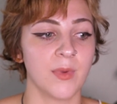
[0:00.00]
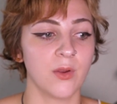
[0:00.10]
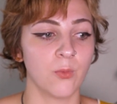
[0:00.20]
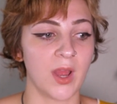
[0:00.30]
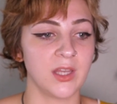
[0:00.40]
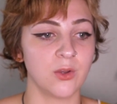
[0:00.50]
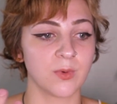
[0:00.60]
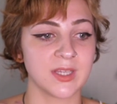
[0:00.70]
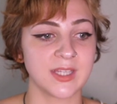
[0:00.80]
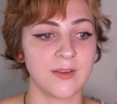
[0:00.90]
when you
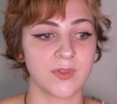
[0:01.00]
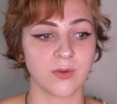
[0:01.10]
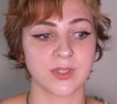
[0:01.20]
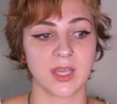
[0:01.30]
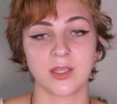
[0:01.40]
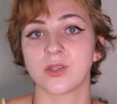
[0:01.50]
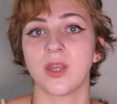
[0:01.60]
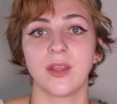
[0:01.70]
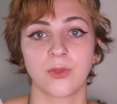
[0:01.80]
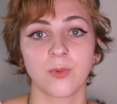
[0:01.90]
receive those things
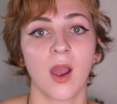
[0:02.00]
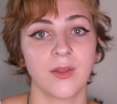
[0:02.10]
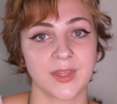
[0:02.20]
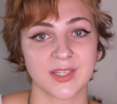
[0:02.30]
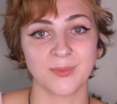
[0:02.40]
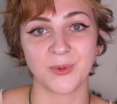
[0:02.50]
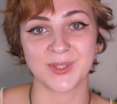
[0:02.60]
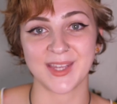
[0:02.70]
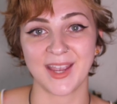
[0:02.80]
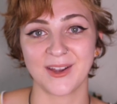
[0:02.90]
and throughout this moon
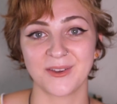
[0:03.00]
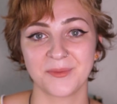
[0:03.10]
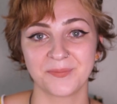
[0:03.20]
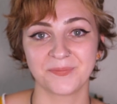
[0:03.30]
cycle.